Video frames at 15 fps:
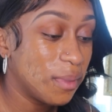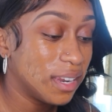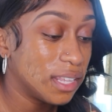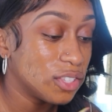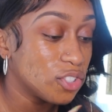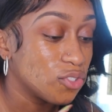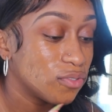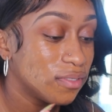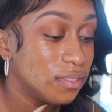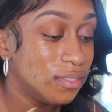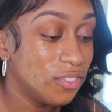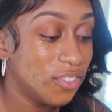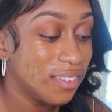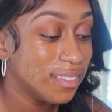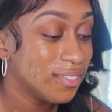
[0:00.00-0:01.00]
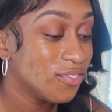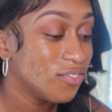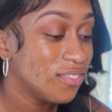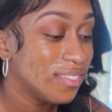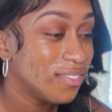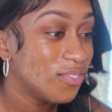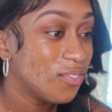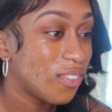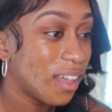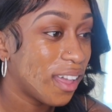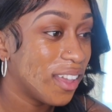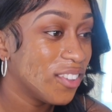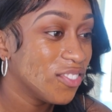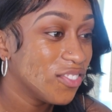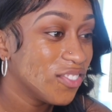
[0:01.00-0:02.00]
minutes. Okay.
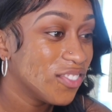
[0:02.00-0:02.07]
Bye.